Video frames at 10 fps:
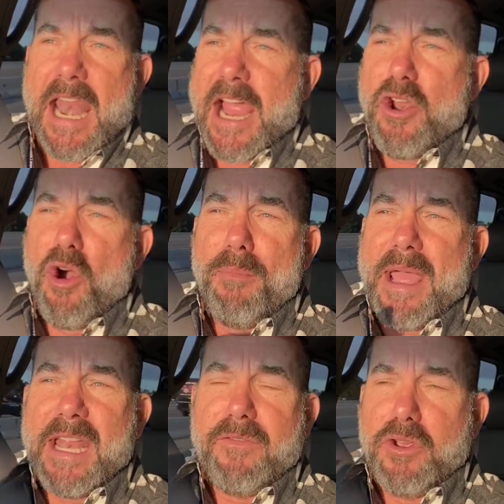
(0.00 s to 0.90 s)
And I know
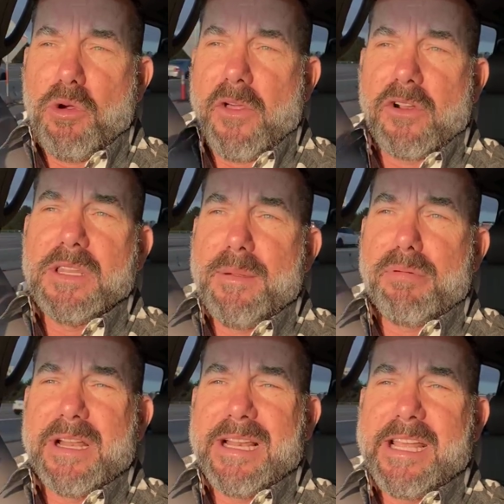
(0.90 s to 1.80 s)
many of you other
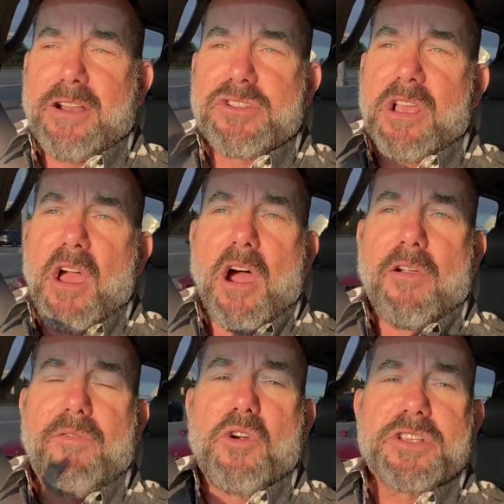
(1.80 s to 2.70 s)
liberty leaders
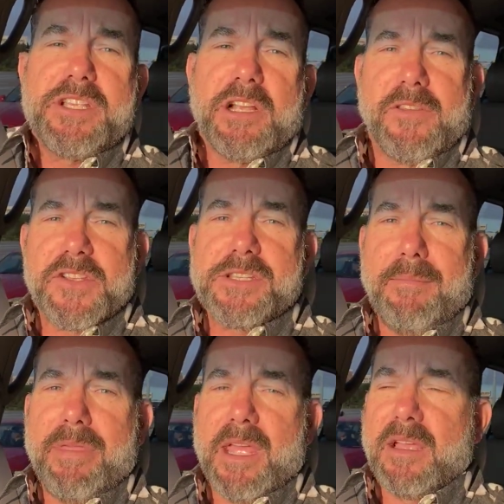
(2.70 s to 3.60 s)
are focusing on the
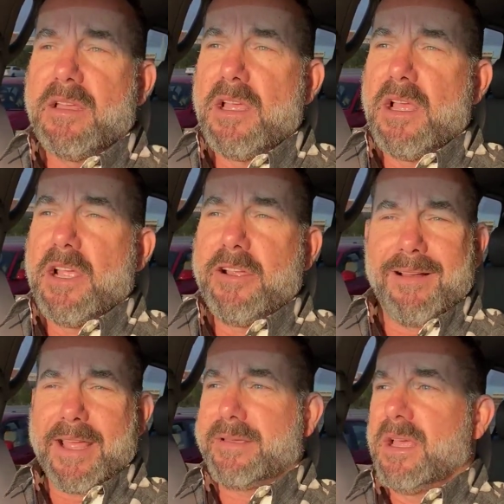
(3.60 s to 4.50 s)
same thing.
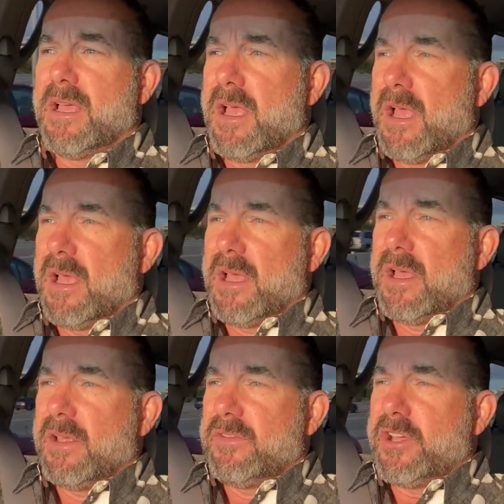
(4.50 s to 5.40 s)
You're like,
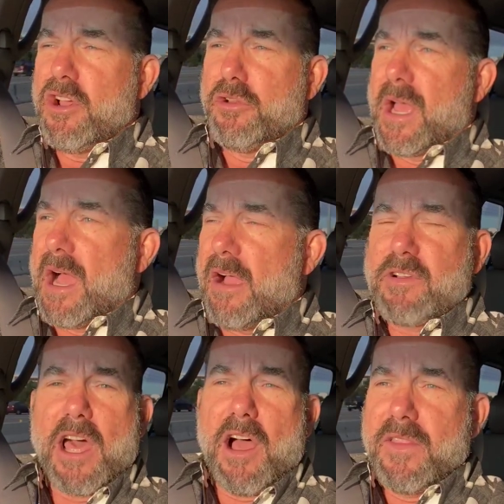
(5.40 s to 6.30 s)
dude,
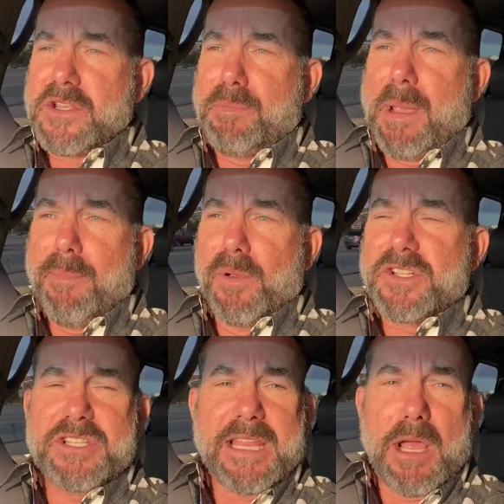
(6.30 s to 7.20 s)
I've got all these
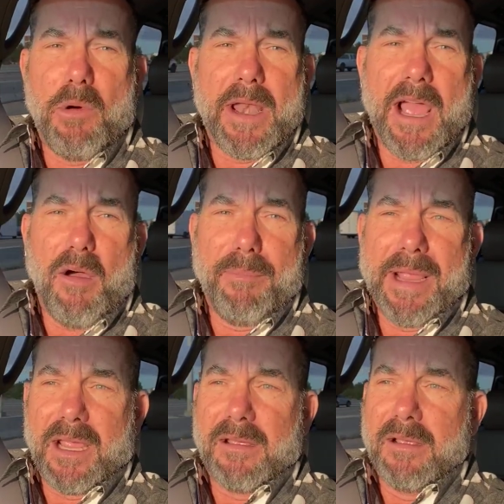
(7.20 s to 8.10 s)
people that said they want to help
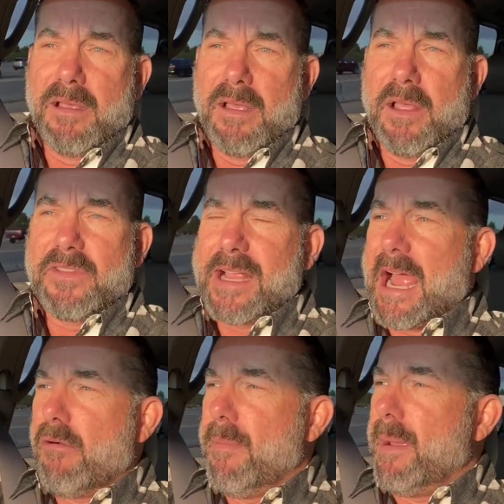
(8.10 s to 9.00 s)
me. It's
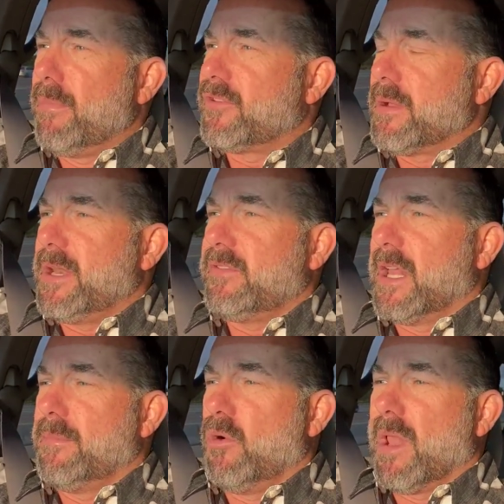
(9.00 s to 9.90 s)
like I remember somebody
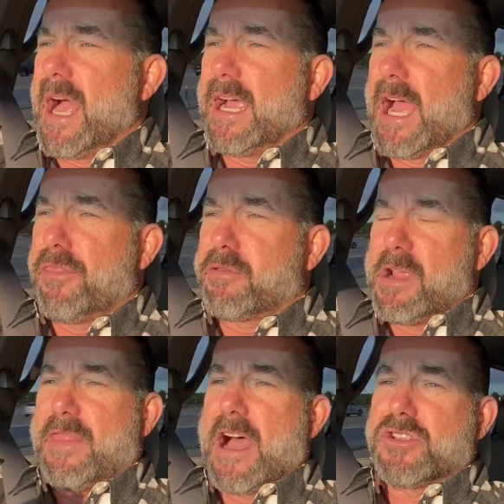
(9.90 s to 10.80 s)
telling me, well, I got
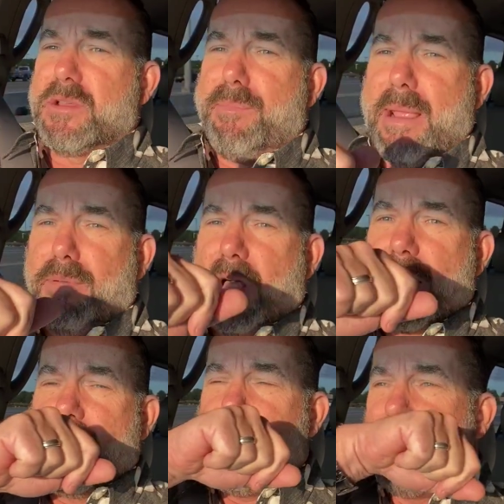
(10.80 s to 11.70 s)
3,000 people
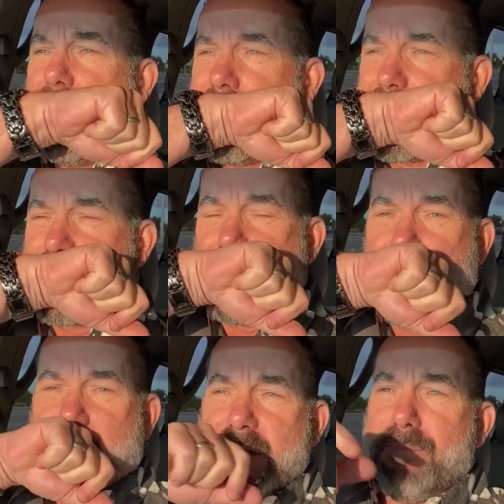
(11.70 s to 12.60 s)
on an email list.
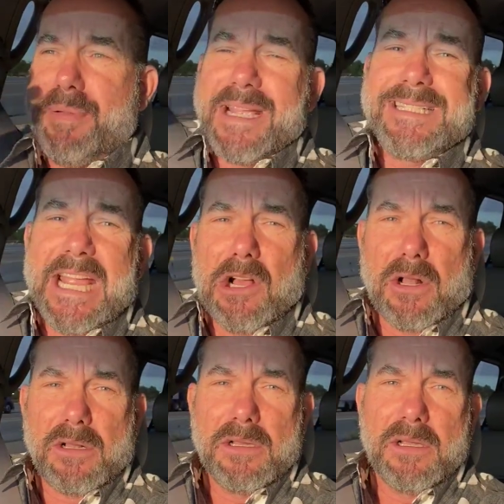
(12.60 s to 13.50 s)
Big
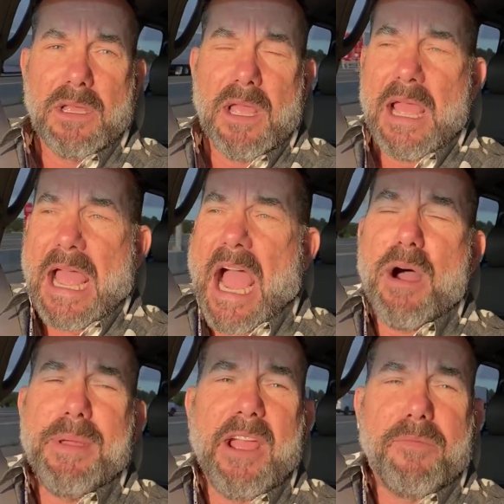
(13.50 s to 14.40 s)
deal.
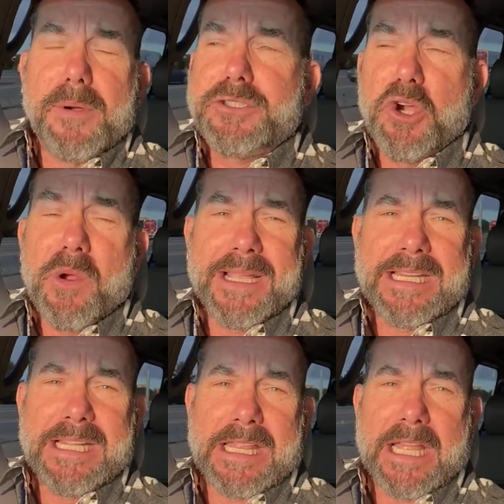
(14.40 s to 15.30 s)
How many of them are
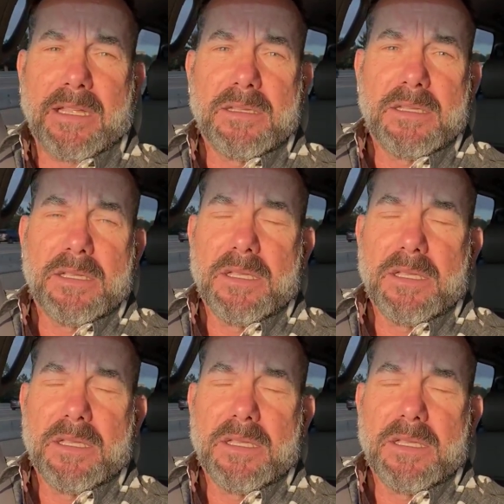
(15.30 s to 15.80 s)
doing anything?